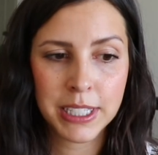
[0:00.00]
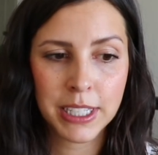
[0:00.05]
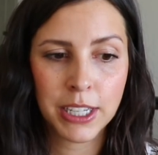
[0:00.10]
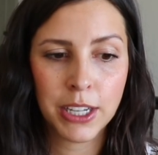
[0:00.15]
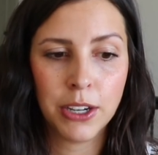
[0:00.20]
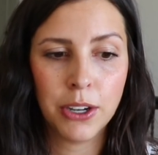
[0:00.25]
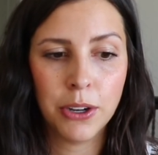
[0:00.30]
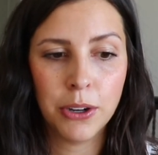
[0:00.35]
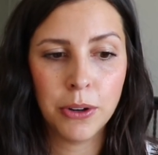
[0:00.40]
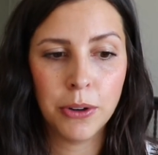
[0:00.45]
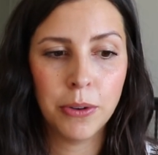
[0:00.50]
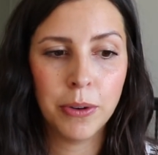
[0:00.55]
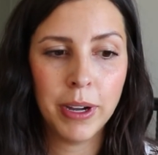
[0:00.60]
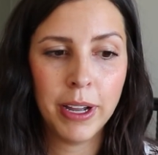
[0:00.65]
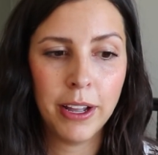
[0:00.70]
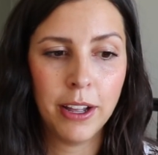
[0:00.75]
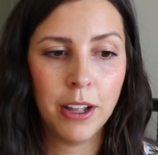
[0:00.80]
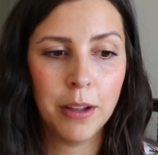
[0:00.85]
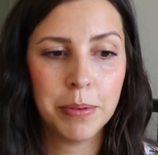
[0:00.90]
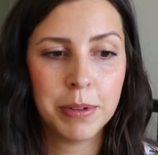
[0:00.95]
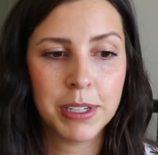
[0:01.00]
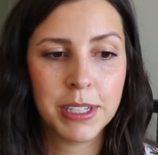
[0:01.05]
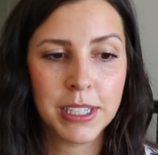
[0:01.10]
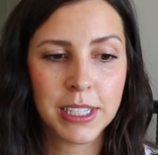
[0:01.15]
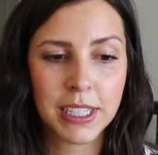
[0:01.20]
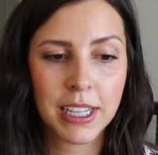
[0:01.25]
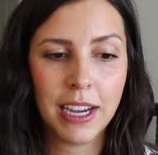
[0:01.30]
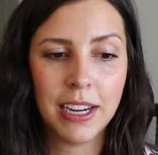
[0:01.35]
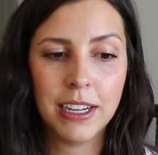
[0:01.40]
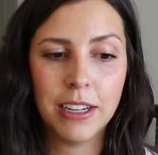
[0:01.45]
ago helped
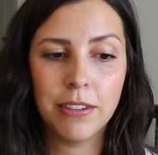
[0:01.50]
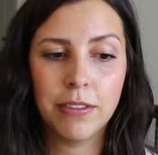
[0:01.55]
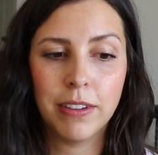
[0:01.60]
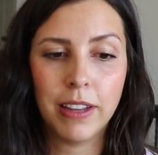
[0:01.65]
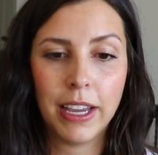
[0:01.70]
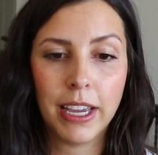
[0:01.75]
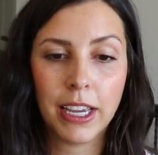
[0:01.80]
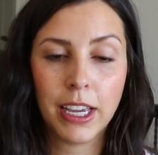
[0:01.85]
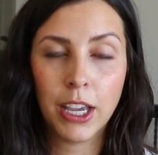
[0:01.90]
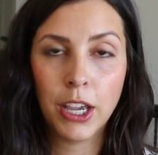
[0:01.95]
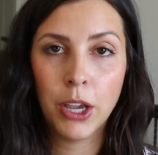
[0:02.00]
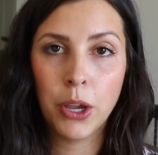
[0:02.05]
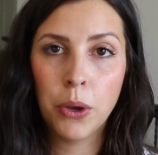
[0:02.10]
just kind of like